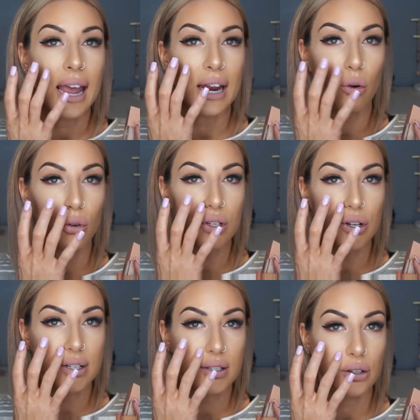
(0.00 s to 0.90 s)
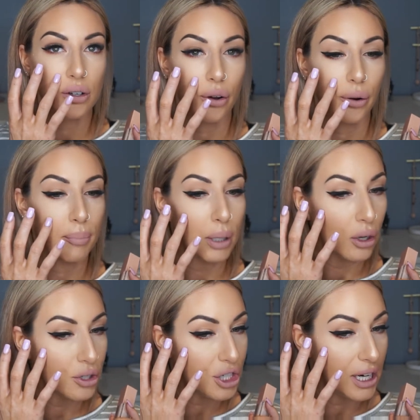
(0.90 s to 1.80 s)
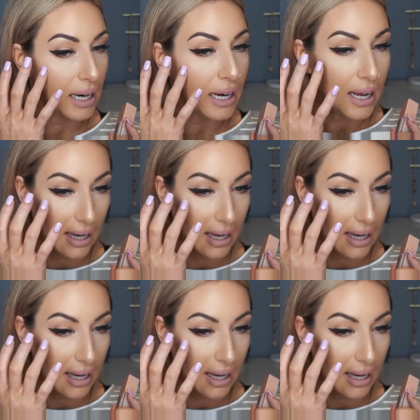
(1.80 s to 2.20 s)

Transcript: It also doesn't go blotchy.